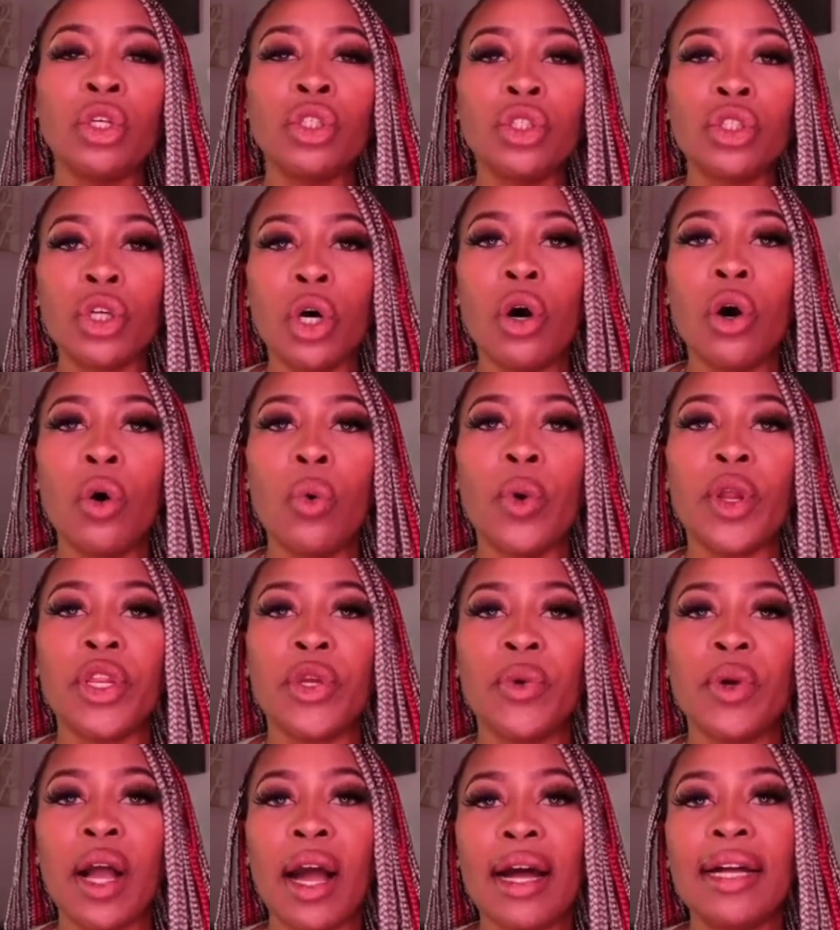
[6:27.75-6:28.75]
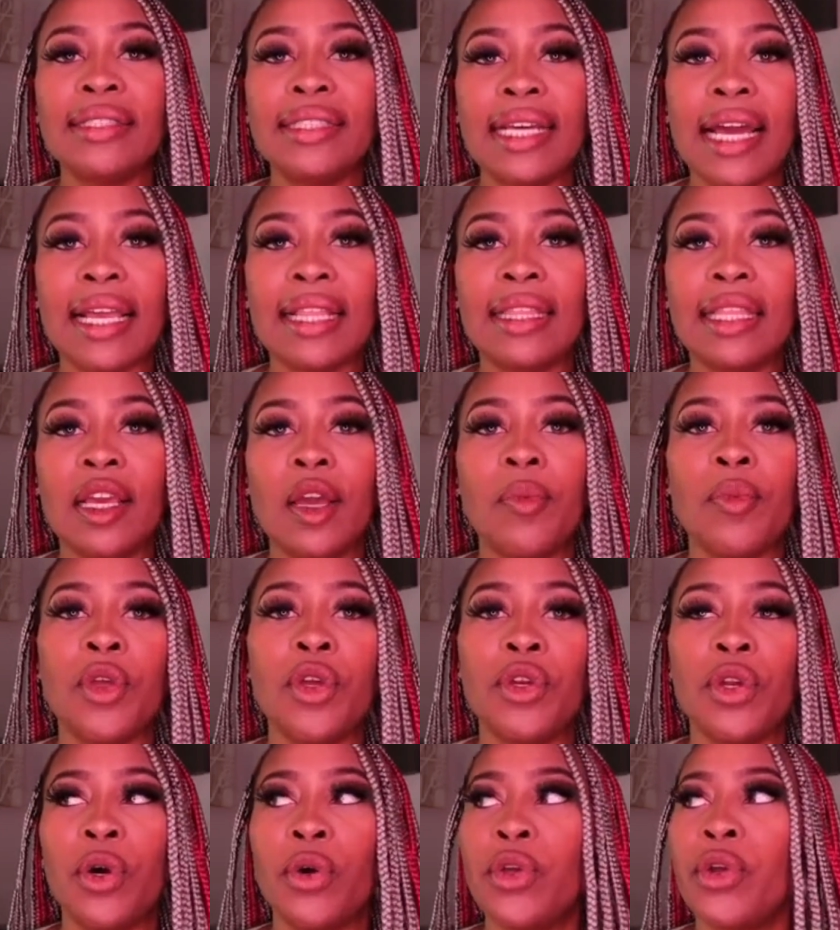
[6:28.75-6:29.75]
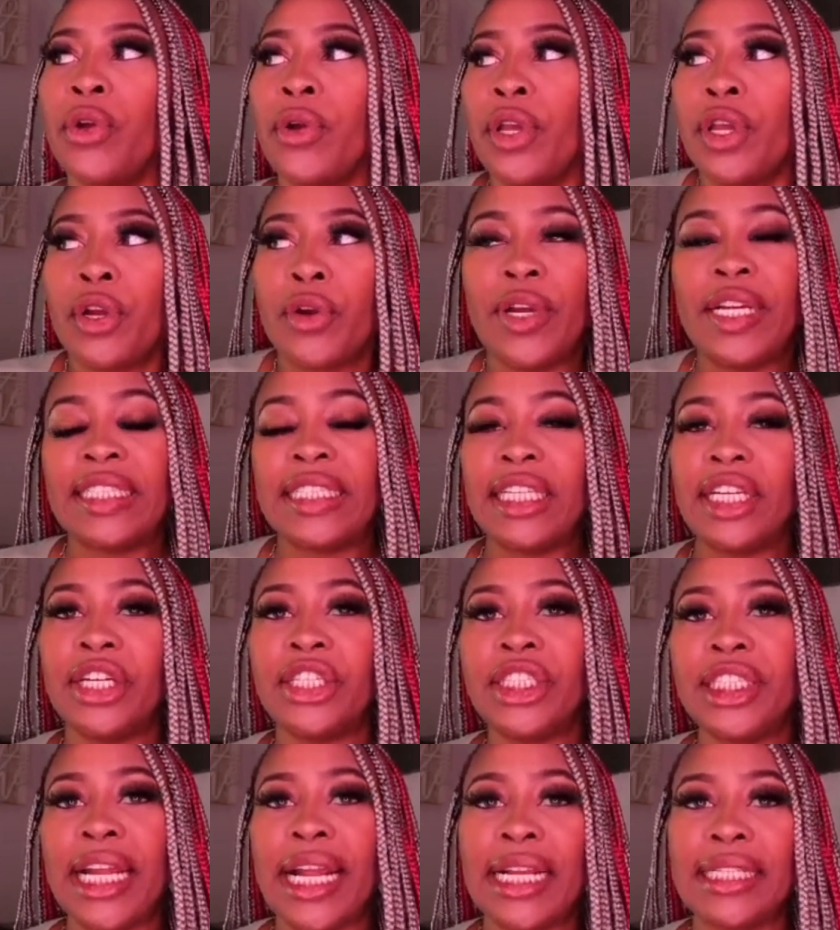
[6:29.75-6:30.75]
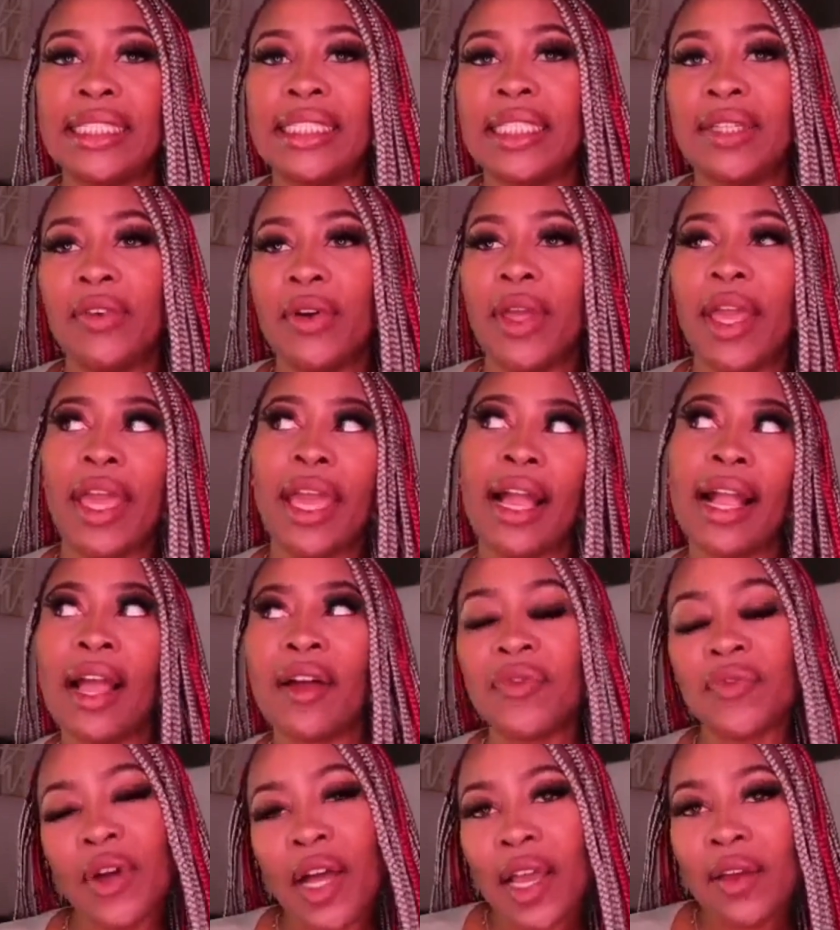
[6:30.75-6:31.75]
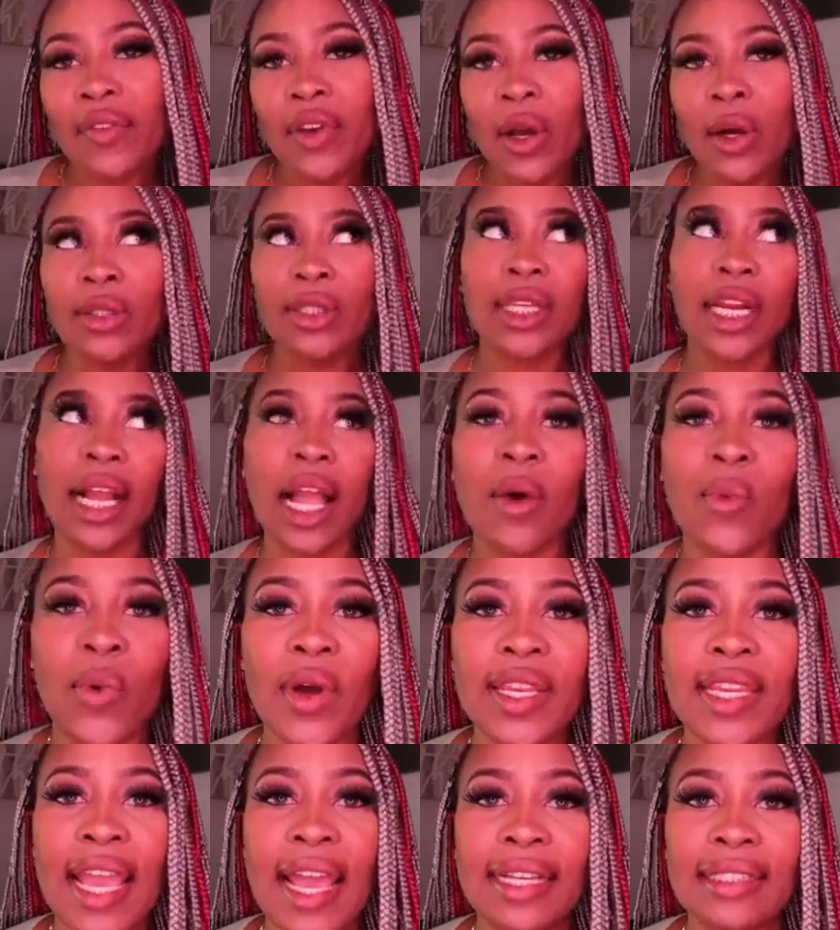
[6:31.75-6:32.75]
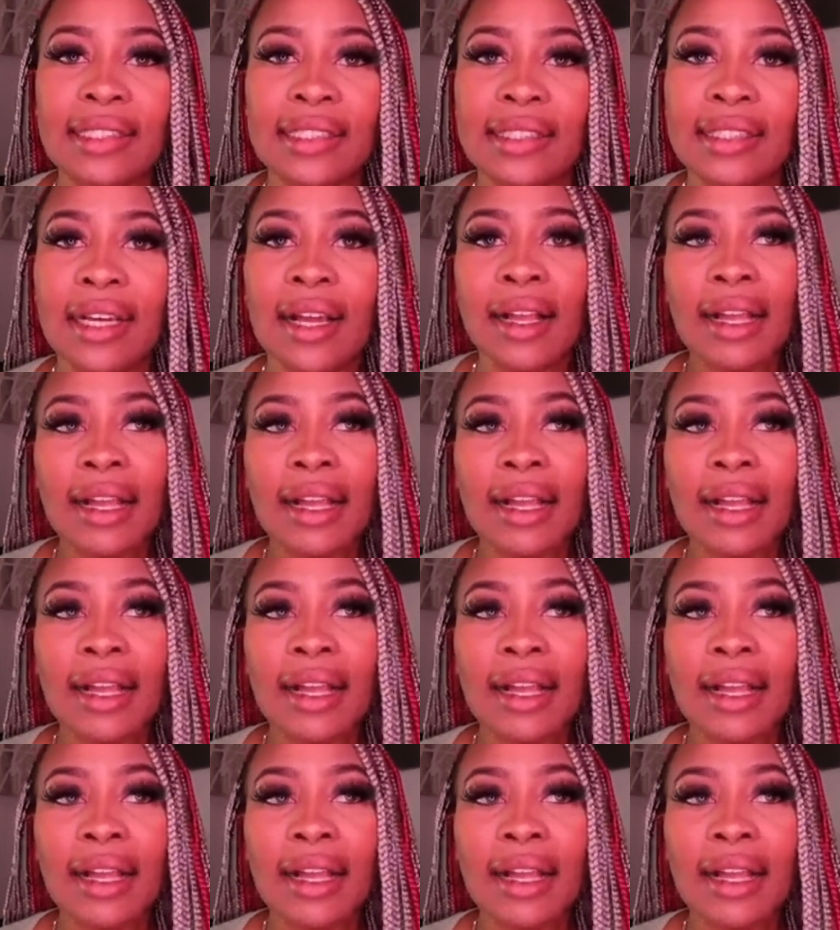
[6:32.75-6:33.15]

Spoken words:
So when you contact them, you're increasing your chances of, okay, I got 5 no's and I got 1 yes.